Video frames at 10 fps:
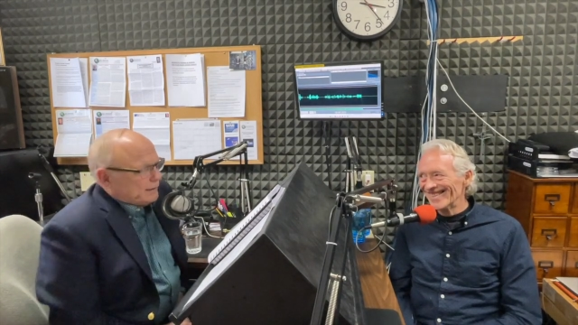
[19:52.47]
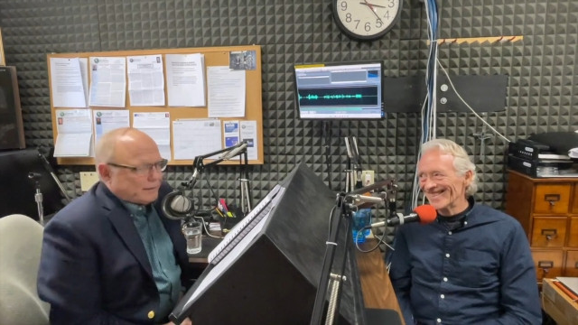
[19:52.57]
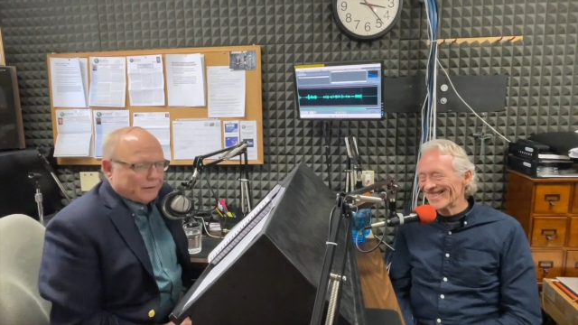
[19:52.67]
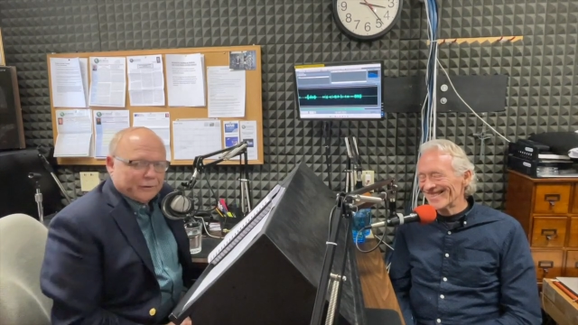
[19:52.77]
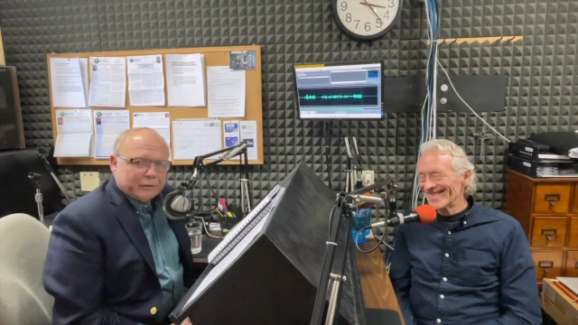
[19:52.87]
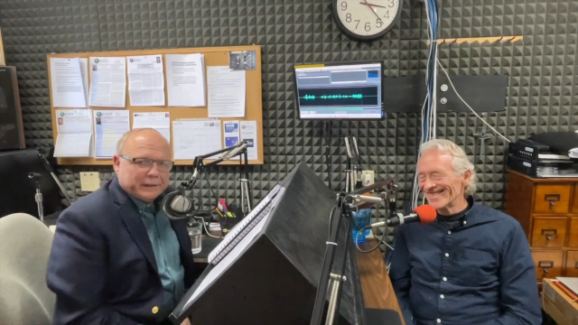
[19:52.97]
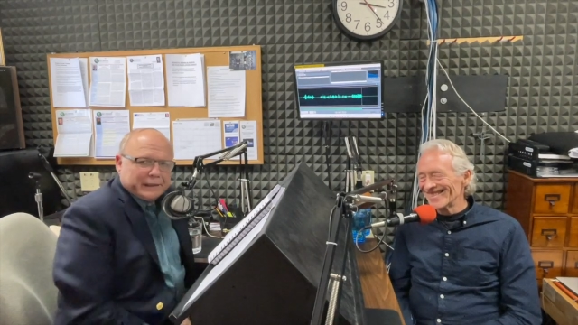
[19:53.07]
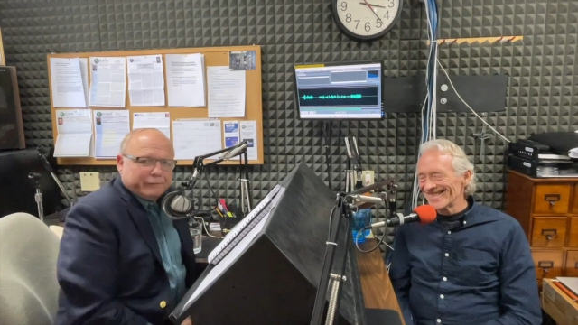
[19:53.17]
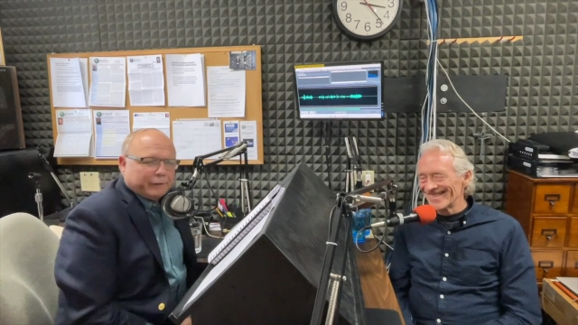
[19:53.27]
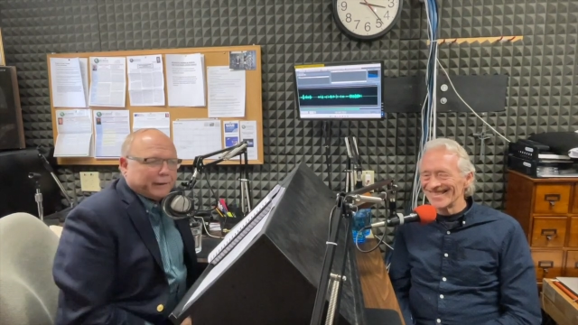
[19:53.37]
Speaker 1: so
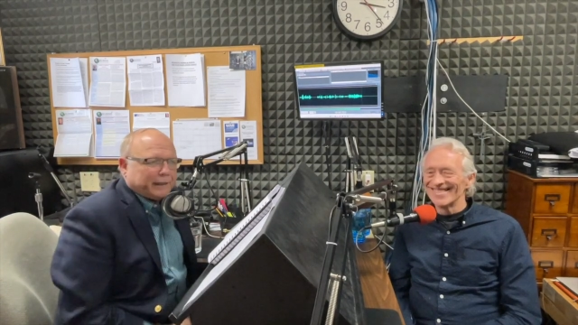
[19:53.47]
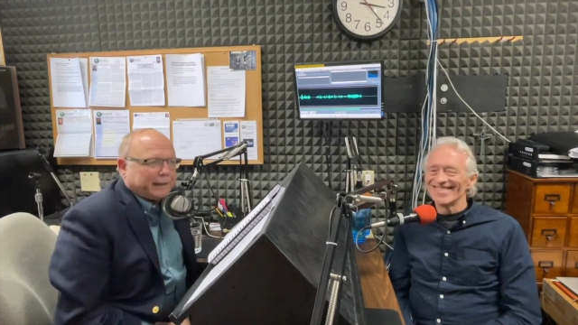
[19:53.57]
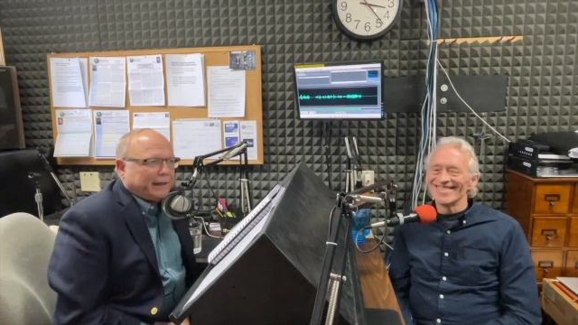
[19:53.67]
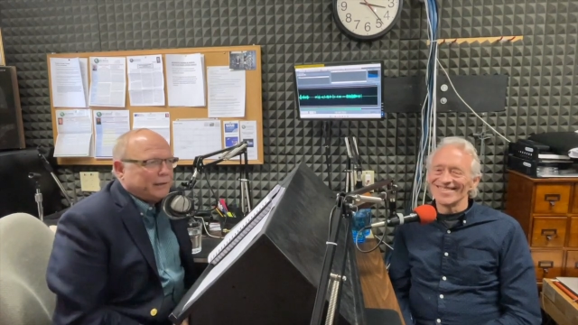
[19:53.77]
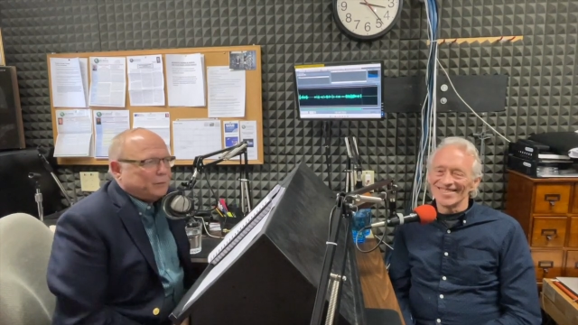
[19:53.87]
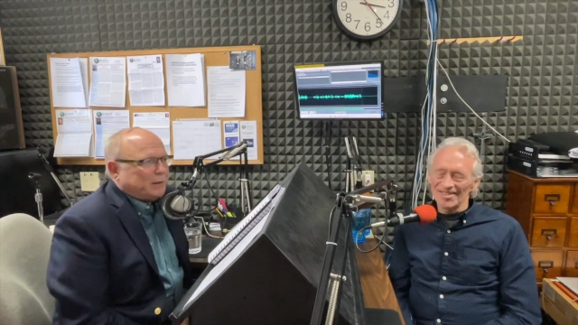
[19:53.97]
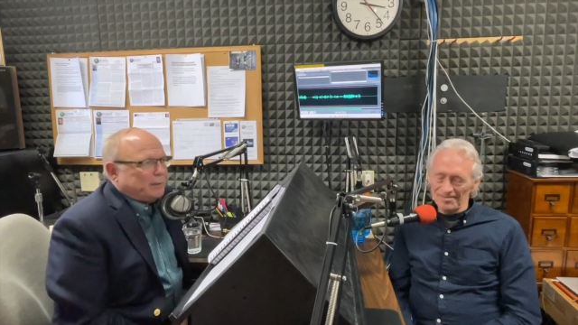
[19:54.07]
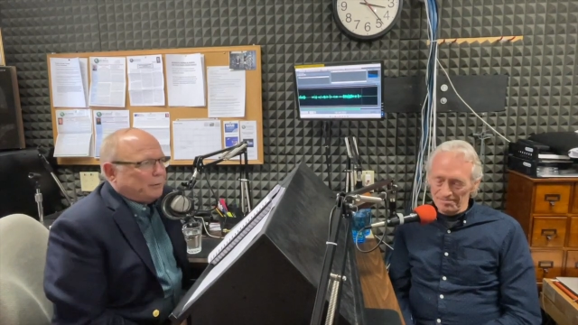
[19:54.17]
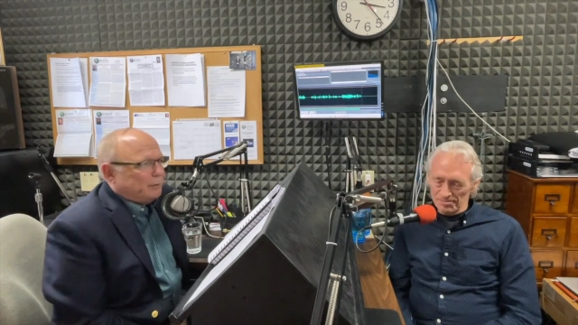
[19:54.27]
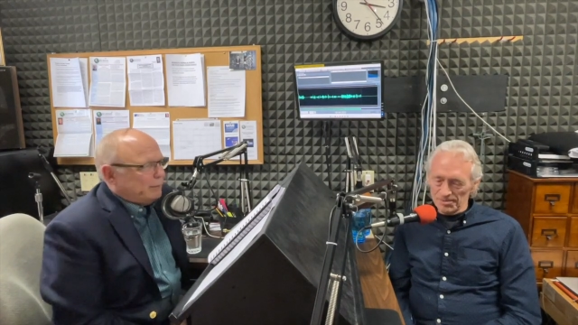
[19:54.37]
if we're going to catch
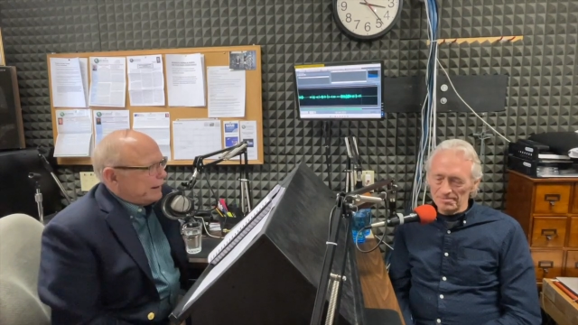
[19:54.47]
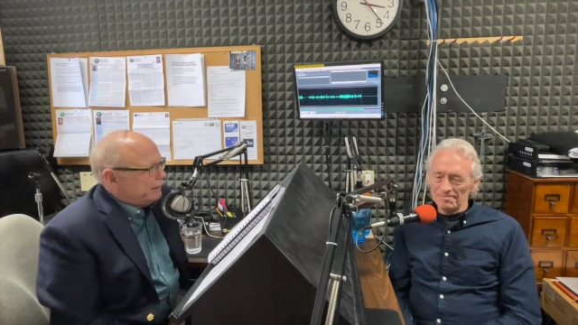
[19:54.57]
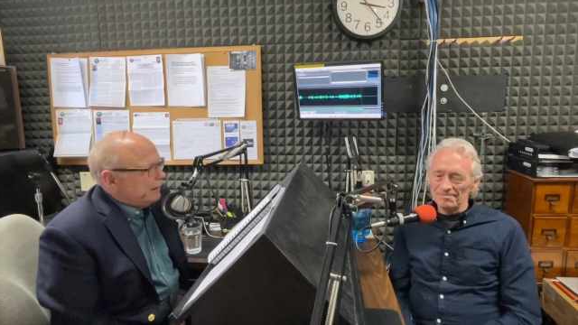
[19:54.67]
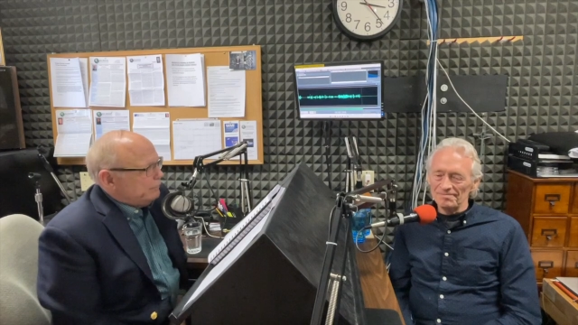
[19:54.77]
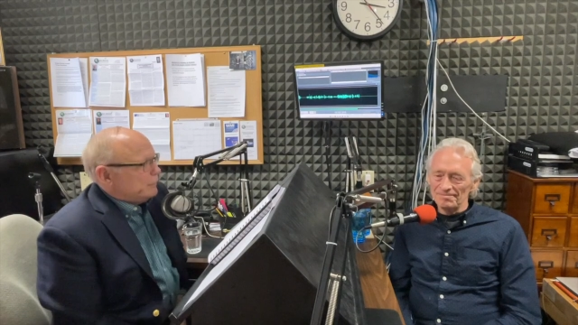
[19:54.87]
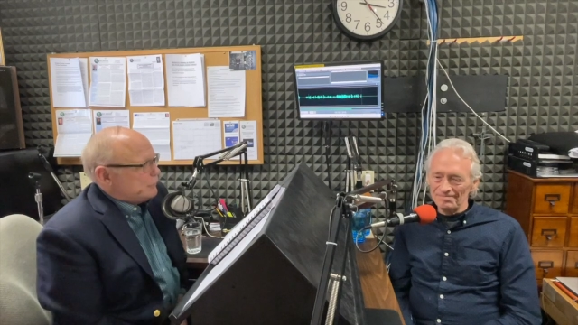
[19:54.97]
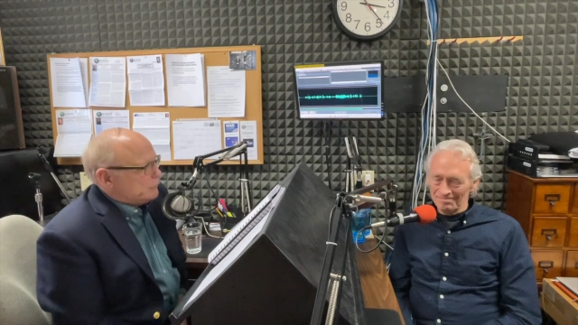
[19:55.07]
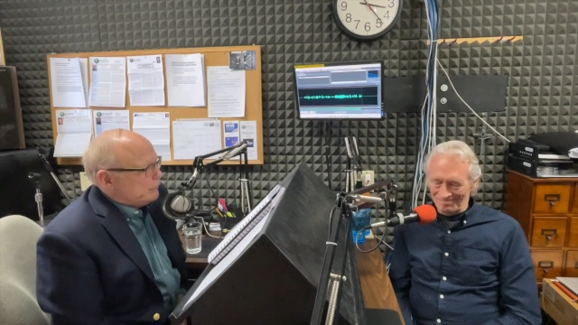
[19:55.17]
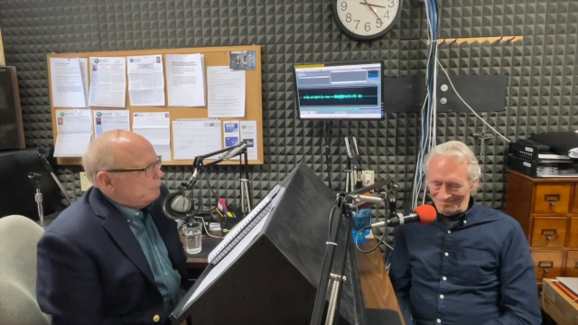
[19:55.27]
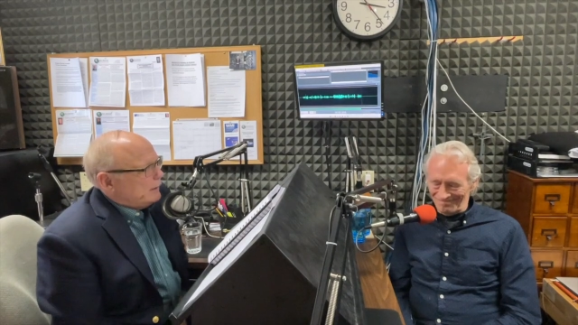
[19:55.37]
people, make
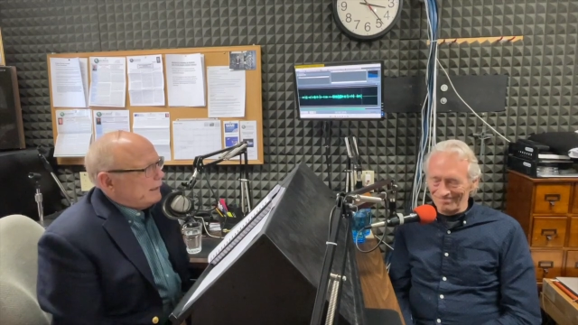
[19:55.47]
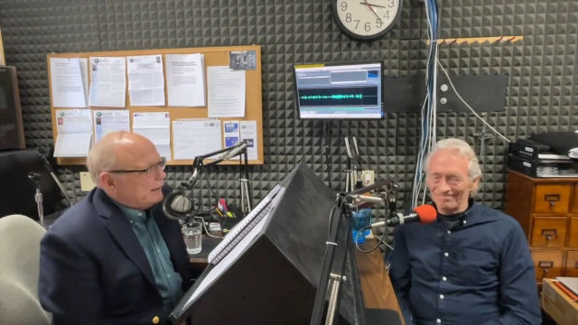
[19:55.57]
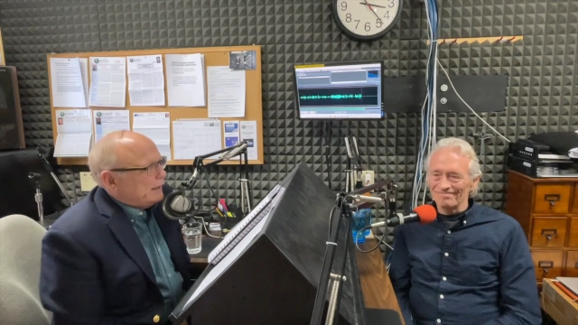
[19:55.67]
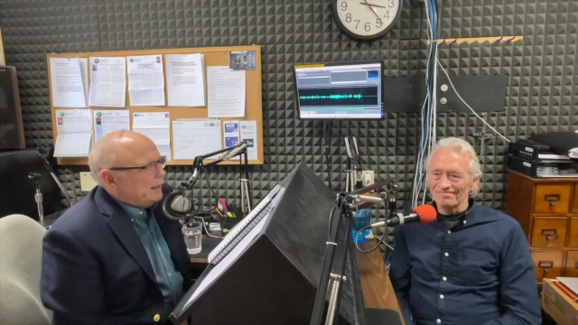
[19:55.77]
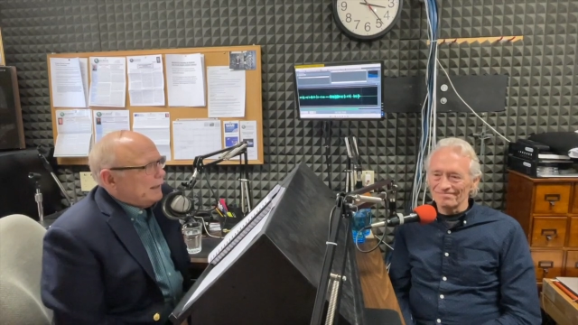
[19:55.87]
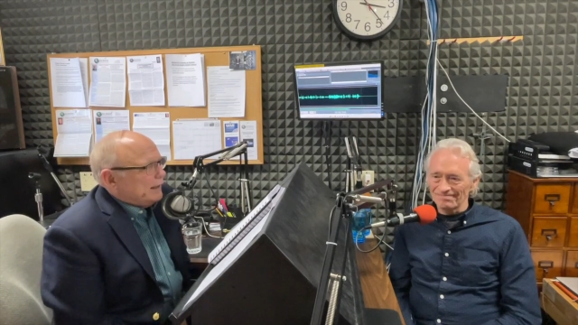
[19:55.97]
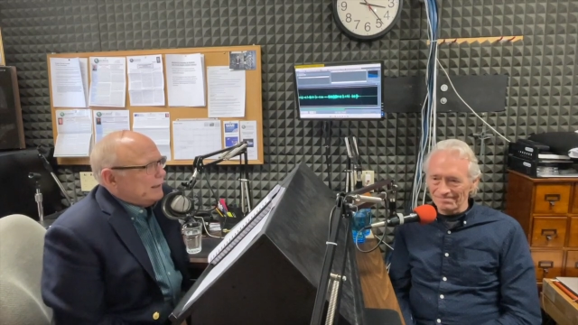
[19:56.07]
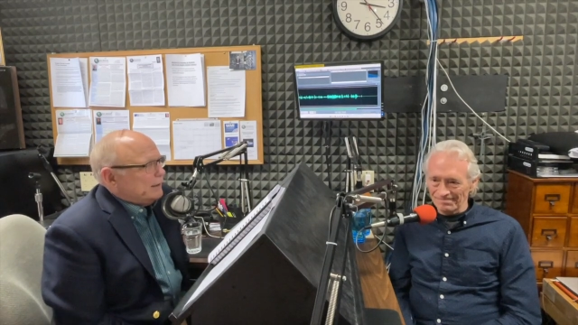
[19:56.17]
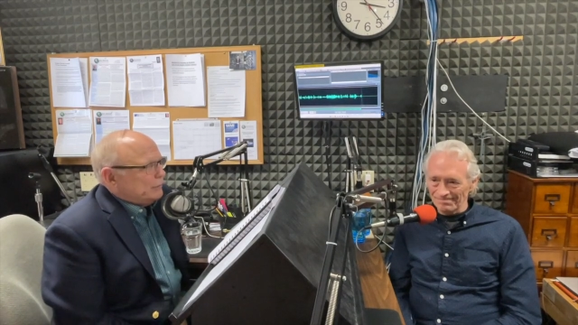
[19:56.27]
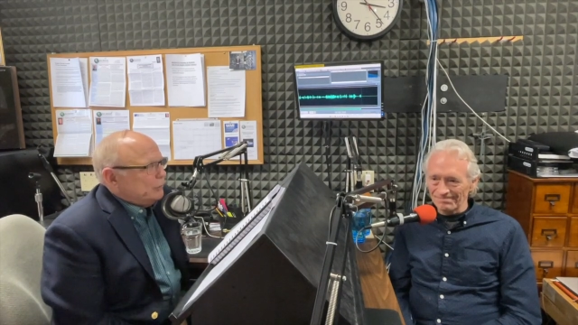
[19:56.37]
fishers of men,
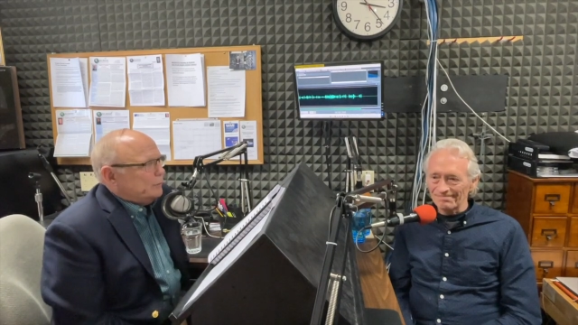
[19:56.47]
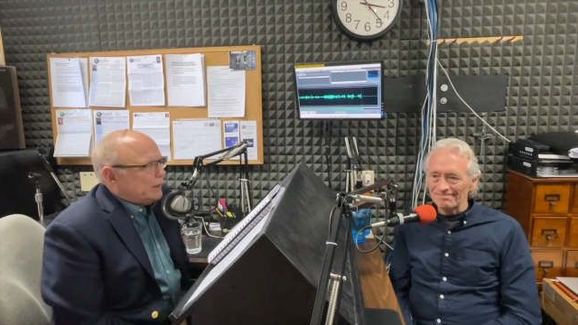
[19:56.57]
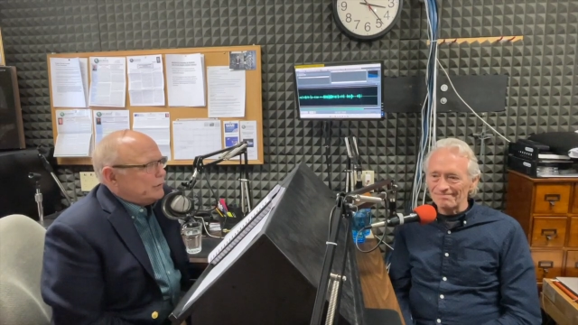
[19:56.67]
you do it by